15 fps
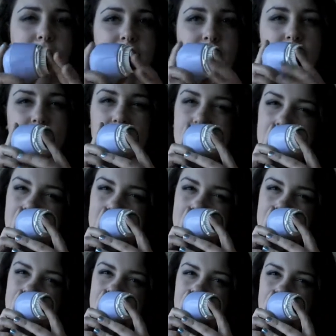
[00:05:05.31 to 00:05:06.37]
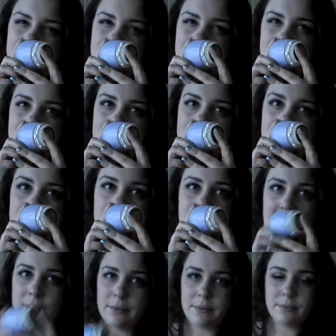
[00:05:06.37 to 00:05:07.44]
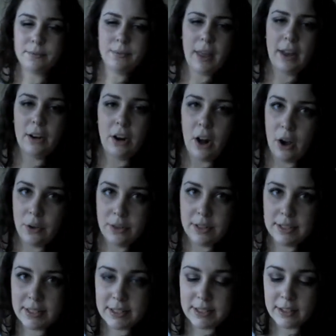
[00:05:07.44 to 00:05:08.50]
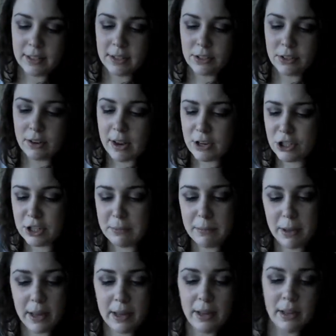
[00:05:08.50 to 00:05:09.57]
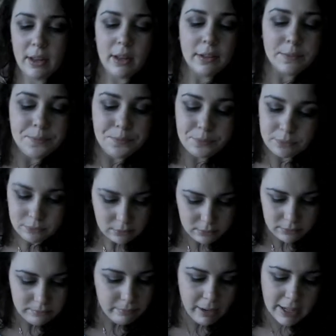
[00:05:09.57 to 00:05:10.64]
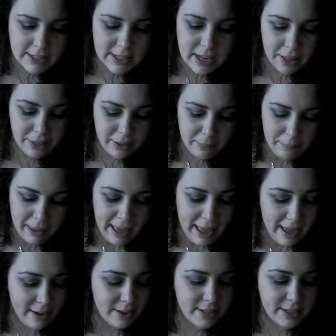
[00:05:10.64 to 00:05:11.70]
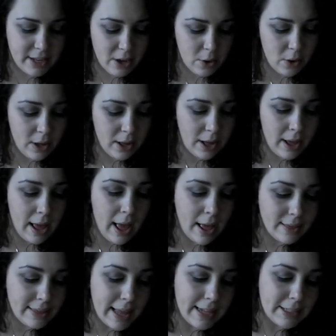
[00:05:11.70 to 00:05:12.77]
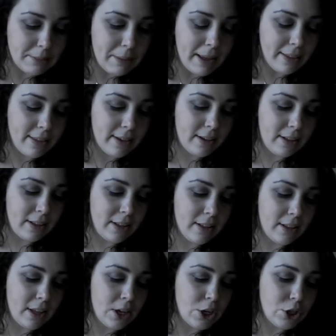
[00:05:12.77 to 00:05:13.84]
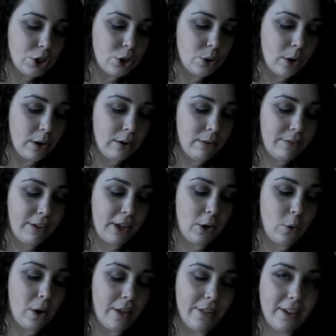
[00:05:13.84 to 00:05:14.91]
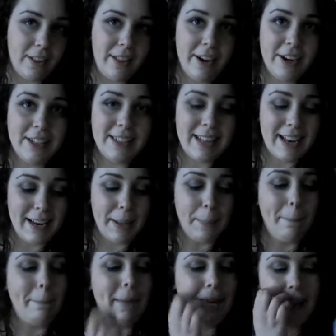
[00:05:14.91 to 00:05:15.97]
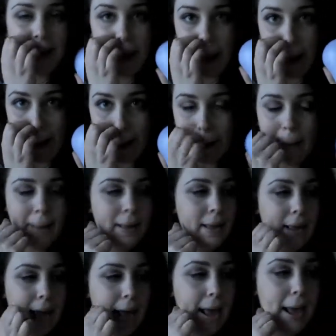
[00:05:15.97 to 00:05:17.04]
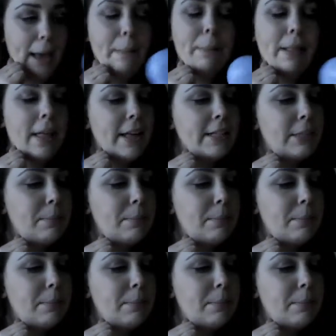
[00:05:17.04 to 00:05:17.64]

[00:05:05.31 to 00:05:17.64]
skin next time, because I don't know, this is a little scratchy, but it's nothing bad. So that's my little short review on the Clarisonic Mia. A++++ for